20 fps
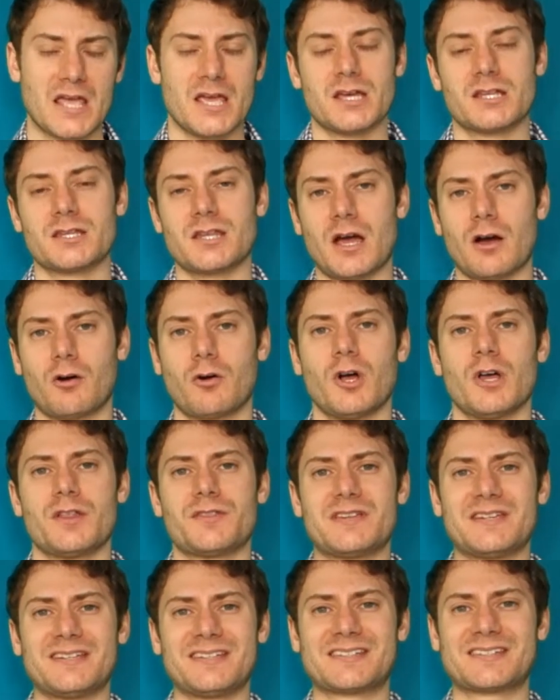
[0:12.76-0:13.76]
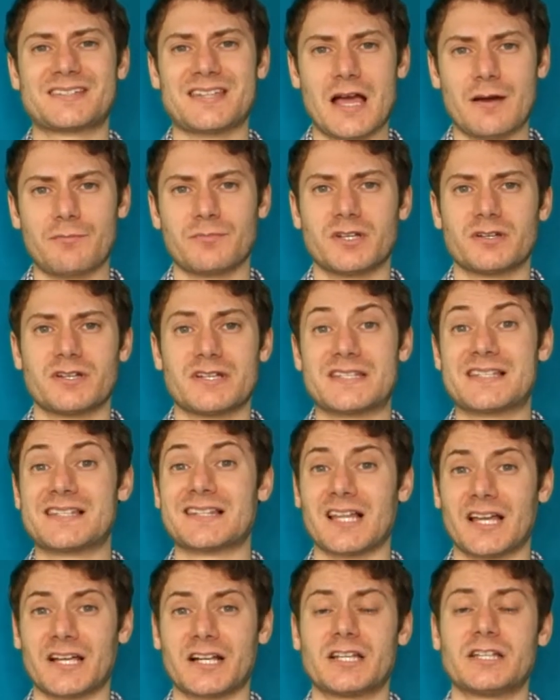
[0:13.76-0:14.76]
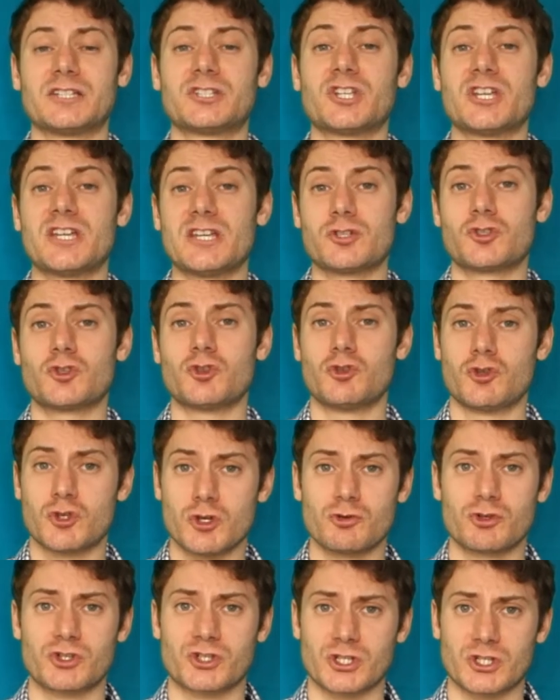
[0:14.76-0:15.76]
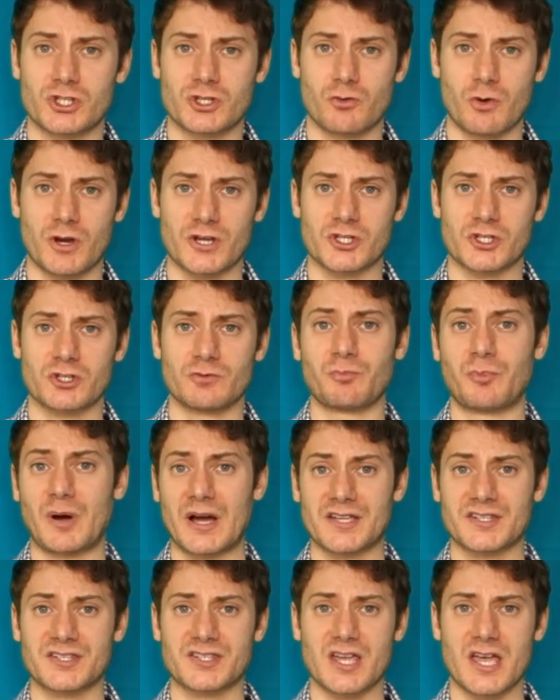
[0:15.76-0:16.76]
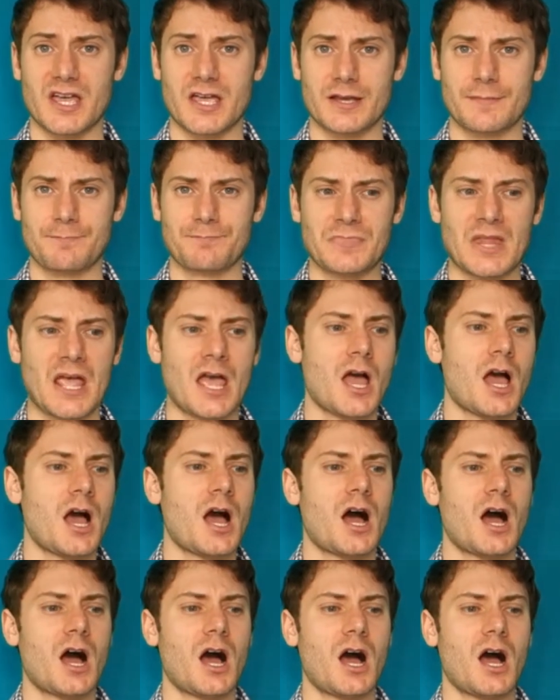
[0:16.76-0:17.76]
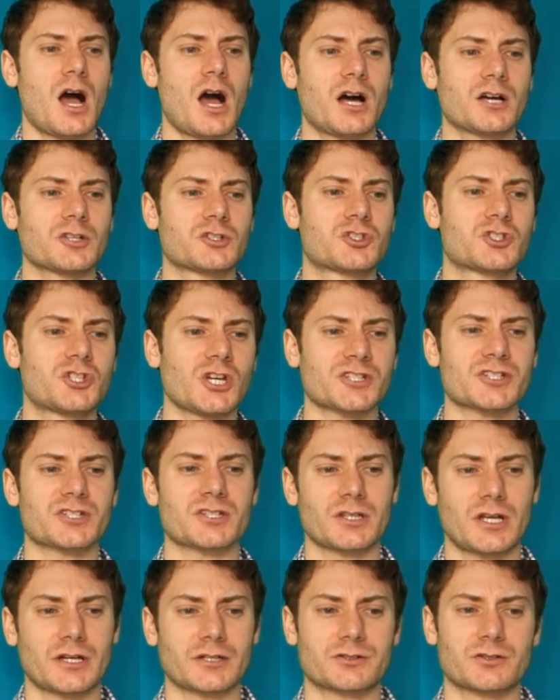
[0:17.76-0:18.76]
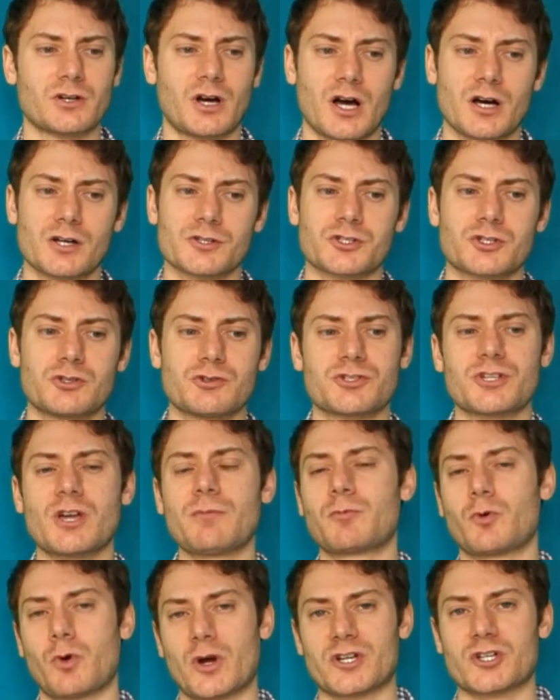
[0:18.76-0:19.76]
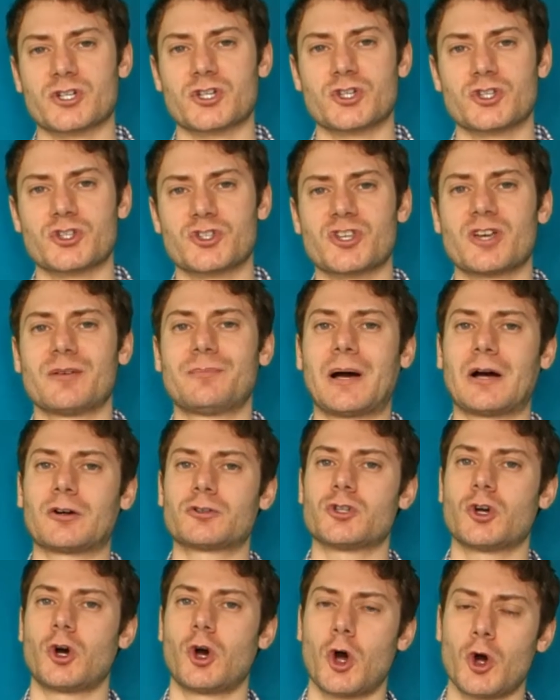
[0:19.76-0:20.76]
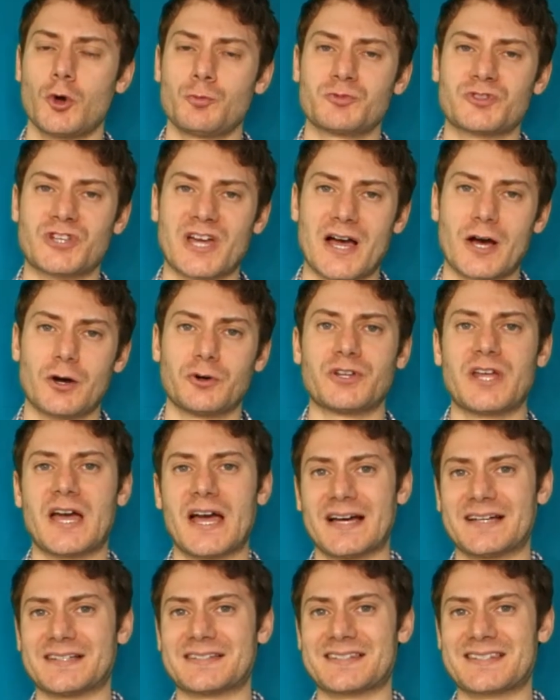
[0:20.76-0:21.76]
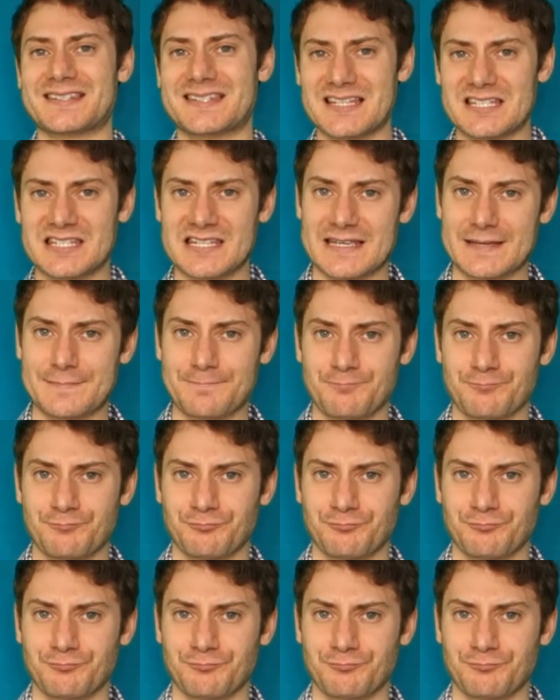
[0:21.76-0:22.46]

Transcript: Now, the examiner is likely to introduce this question by saying, I'd just like to ask you some questions about your hometown and city.